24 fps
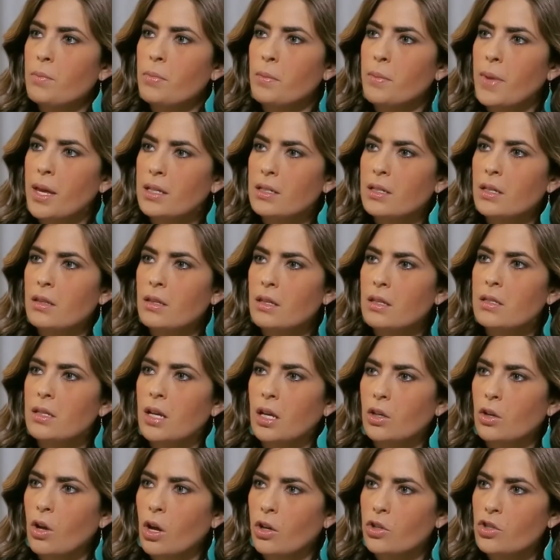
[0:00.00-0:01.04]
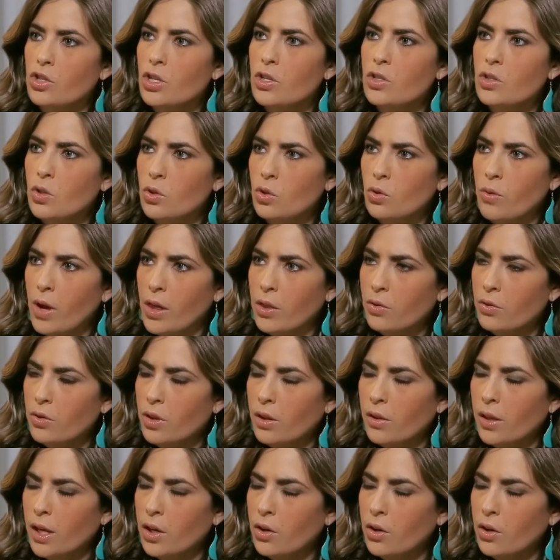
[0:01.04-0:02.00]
implementing these technologies sooner rather than